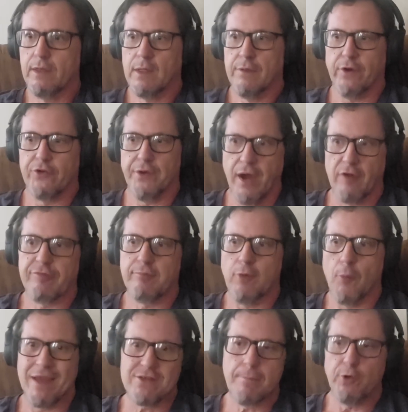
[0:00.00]
there's enough
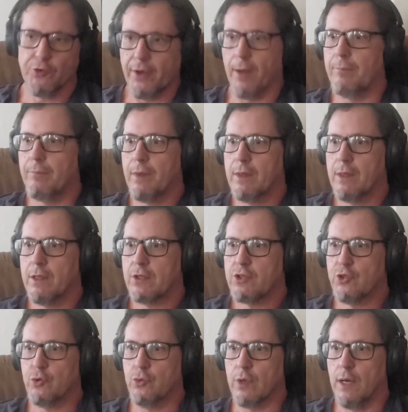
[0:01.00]
momentum built up
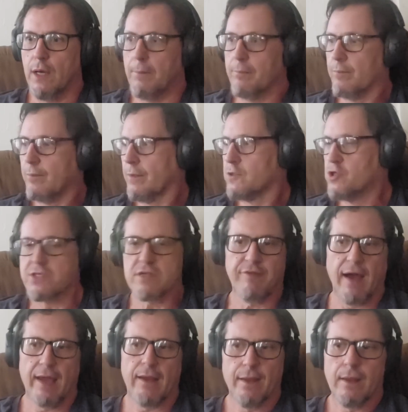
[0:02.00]
to
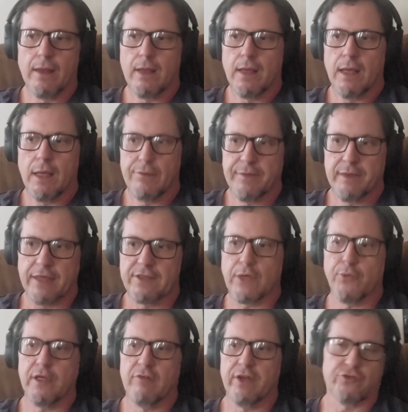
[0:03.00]
justify the
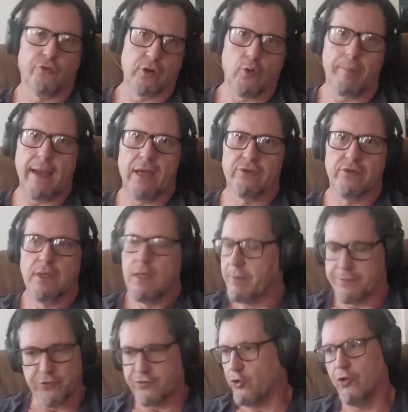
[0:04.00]
antiquity of a historical past,
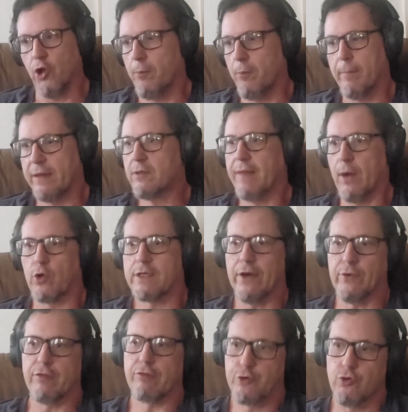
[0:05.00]
but there's still no momentum that will
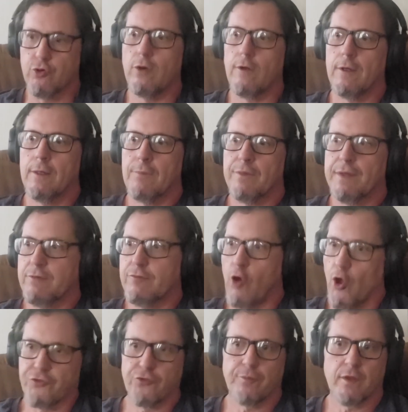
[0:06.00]
carry through the
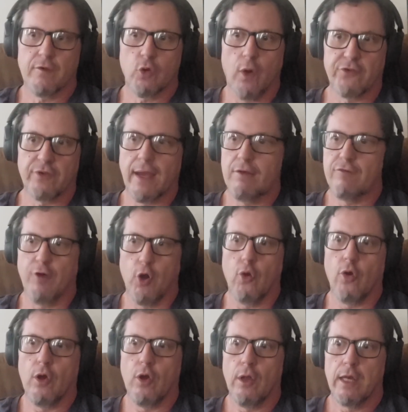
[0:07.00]
false
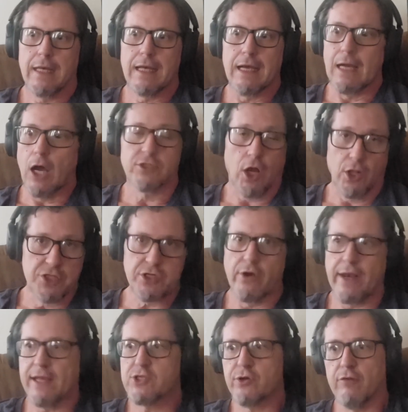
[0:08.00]
quasi-faux ontology or
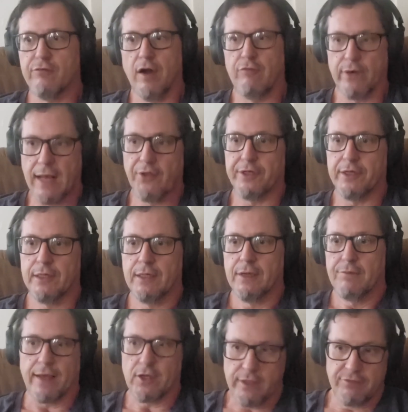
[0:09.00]
nature of reality
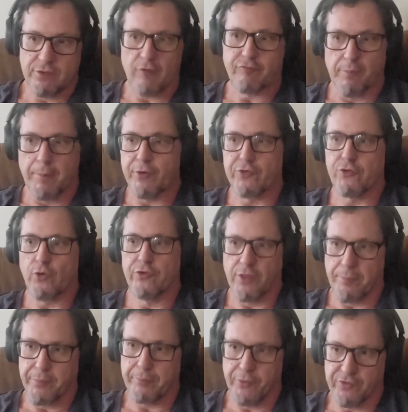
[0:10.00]
that cleaves off from the pure source, the
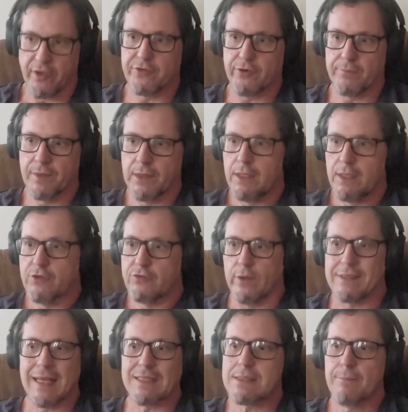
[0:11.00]
pure center. So it
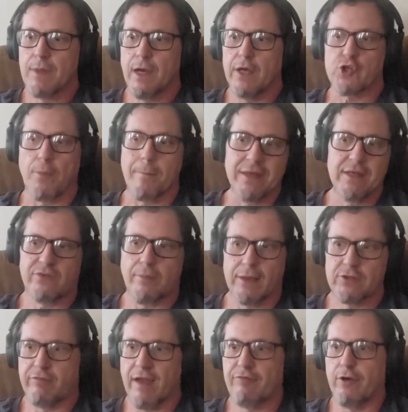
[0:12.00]
takes a tremendous
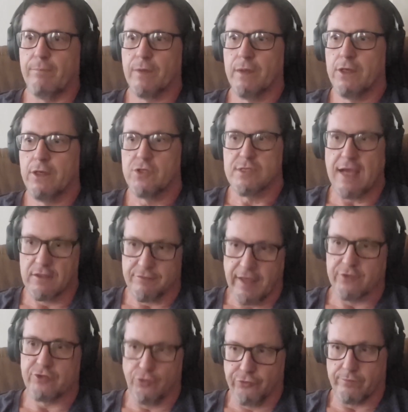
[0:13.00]
amount of effort to
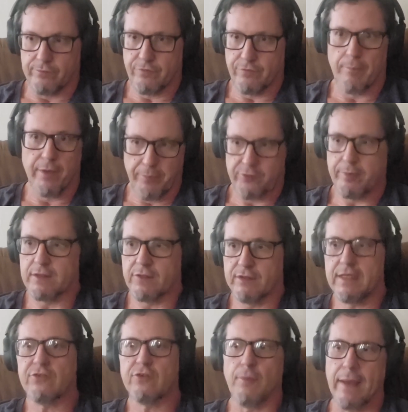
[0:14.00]
sacrifice children from their perspective. It
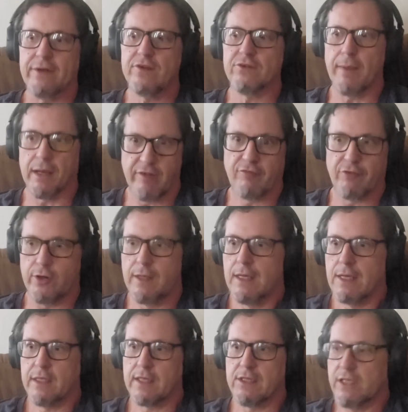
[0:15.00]
takes a tremendous amount of effort
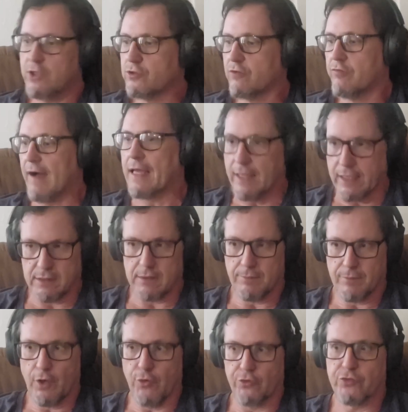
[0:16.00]
to continue to violate
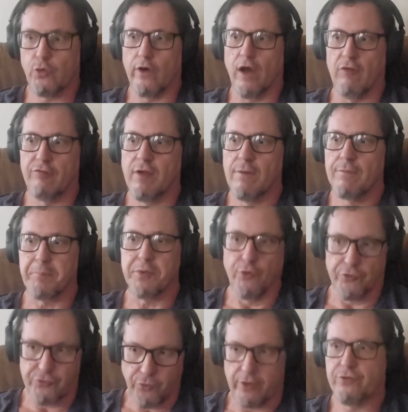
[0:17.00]
those who are of the pure
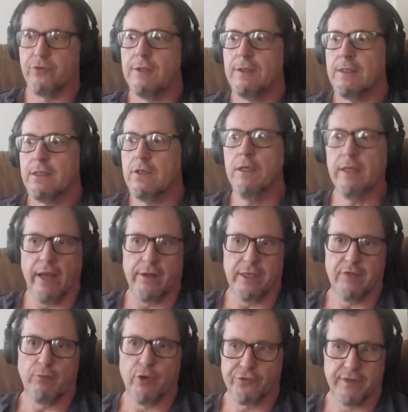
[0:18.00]
source. And
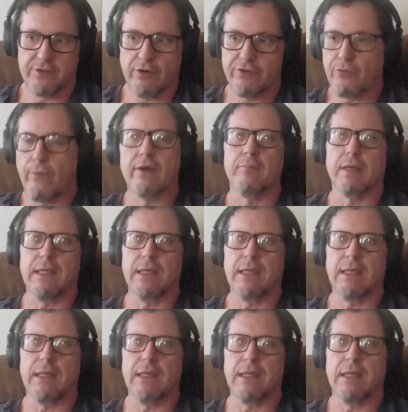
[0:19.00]
even more so, these aren't just random